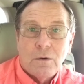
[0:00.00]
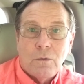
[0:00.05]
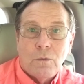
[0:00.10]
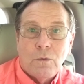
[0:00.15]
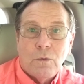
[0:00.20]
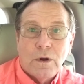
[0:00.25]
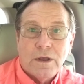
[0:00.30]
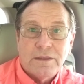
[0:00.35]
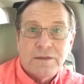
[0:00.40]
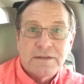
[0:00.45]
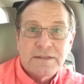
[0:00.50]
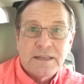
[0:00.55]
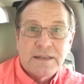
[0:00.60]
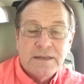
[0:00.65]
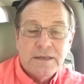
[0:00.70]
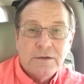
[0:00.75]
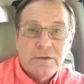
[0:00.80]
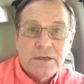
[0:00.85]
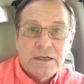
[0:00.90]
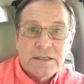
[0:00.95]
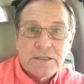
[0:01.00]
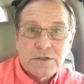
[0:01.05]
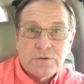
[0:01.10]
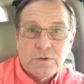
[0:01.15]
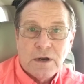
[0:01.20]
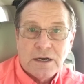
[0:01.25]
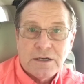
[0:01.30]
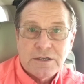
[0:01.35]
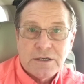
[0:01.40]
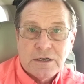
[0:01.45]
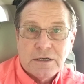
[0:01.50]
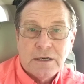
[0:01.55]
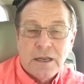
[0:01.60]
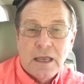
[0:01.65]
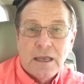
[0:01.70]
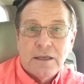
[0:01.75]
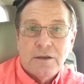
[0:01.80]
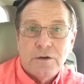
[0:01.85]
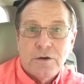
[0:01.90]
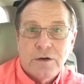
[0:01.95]
With steel construction,
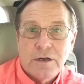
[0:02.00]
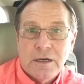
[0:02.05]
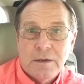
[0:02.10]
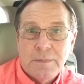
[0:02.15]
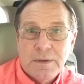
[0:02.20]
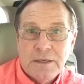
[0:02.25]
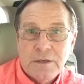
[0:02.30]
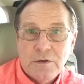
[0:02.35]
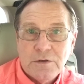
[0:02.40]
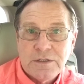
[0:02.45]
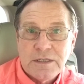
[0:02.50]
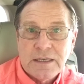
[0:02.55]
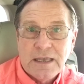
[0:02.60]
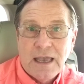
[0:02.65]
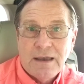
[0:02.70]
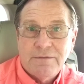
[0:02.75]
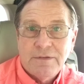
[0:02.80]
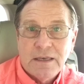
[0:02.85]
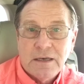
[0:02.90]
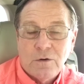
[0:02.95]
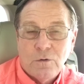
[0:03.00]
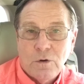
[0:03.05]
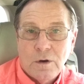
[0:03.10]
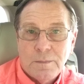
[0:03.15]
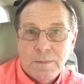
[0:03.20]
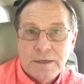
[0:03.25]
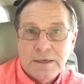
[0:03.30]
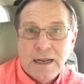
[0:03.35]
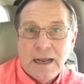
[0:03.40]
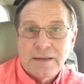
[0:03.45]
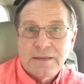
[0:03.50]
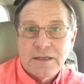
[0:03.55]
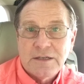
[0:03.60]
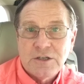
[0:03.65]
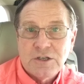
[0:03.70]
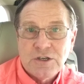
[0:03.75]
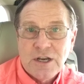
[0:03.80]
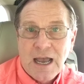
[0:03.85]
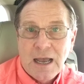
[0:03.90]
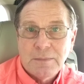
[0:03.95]
you're going to be using heavy equipment on the
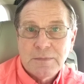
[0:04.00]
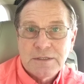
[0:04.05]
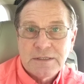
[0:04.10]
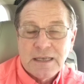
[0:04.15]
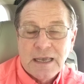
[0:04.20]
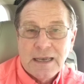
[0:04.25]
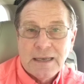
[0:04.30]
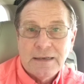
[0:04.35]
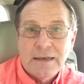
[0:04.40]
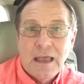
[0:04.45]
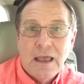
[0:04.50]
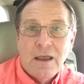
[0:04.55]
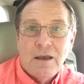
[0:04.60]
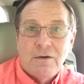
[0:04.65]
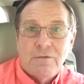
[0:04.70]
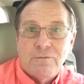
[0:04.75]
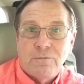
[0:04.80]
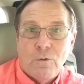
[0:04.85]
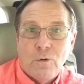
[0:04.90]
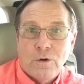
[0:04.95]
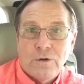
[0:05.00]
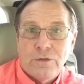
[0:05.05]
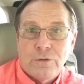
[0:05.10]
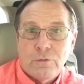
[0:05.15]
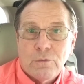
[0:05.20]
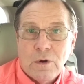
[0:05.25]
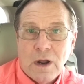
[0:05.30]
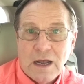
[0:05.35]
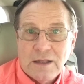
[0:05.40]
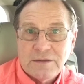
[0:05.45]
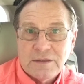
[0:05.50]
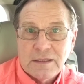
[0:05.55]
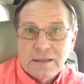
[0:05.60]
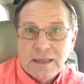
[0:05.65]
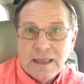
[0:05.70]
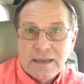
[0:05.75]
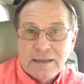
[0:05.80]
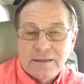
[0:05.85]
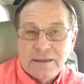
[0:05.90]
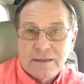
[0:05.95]
job site throughout the
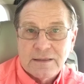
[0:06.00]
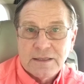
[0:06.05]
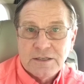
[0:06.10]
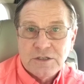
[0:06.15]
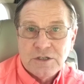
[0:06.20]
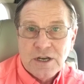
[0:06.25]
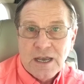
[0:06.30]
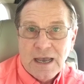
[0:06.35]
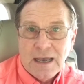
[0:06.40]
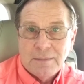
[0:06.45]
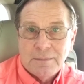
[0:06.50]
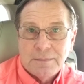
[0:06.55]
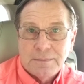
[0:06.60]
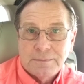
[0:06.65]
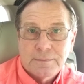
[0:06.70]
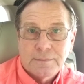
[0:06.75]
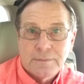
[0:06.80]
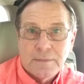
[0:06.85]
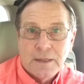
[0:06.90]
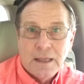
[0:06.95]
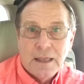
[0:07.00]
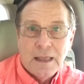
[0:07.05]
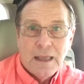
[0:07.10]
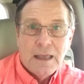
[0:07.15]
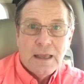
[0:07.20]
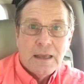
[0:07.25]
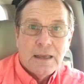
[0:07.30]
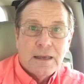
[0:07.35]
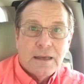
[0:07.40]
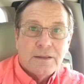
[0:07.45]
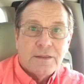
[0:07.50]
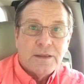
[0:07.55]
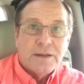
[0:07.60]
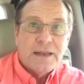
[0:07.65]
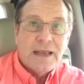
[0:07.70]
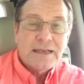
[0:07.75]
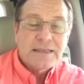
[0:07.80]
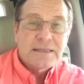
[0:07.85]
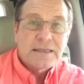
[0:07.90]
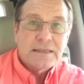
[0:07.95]
length of the job. The
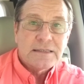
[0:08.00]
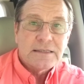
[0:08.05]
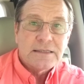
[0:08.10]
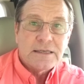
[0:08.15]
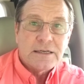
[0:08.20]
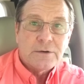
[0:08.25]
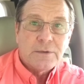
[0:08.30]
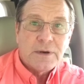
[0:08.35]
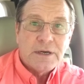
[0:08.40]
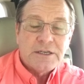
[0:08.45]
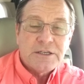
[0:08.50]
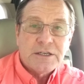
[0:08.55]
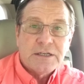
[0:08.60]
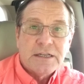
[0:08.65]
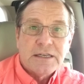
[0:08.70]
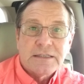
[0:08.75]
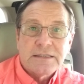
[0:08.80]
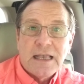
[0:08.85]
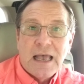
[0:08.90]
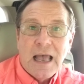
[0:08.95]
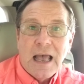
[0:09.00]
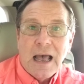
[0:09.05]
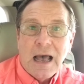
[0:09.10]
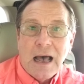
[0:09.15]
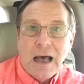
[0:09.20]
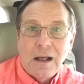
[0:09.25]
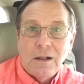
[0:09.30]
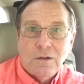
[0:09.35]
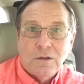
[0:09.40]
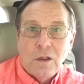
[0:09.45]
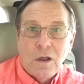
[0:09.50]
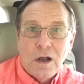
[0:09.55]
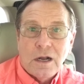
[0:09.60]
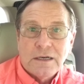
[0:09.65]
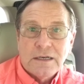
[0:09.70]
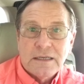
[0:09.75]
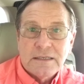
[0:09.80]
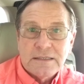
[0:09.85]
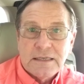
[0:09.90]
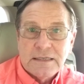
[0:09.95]
next consideration is how
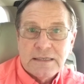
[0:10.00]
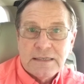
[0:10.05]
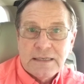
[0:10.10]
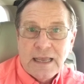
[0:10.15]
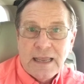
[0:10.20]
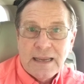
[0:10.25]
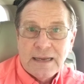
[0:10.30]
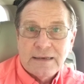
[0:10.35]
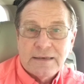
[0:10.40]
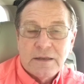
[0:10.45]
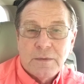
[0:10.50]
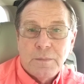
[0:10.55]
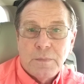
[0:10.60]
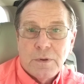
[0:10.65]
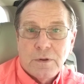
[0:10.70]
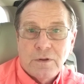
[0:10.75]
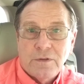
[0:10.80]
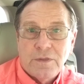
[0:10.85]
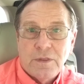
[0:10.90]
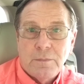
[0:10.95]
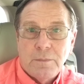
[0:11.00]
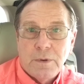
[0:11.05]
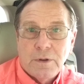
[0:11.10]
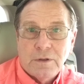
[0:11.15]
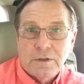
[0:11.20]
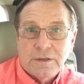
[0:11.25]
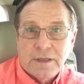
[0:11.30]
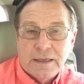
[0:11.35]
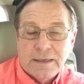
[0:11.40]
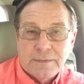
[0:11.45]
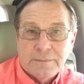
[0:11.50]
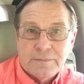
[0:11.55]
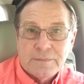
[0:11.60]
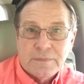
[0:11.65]
long does it take to build the building?